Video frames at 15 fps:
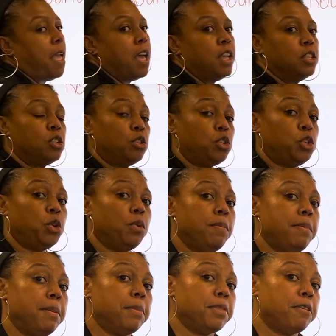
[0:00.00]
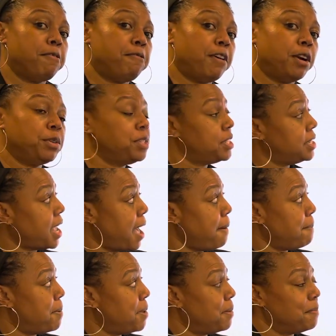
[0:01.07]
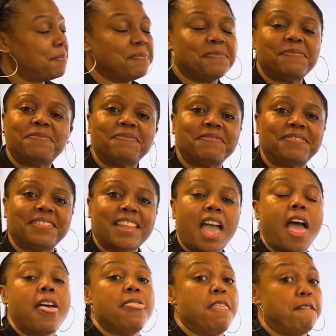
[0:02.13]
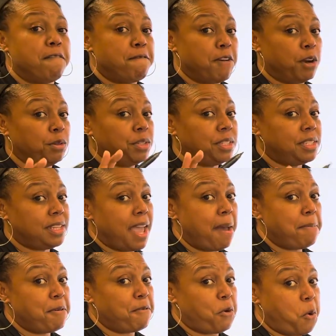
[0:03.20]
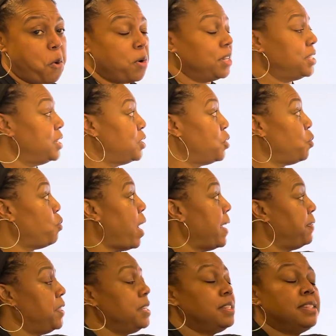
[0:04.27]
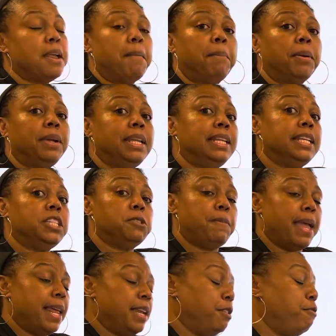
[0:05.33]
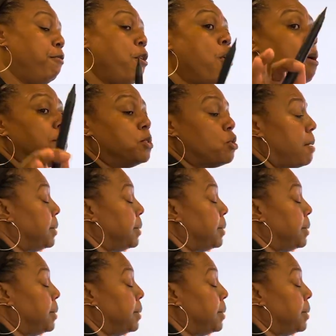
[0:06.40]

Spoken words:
so do you remember the first step? The first step, of course, is to write this number in expanded form. So I'm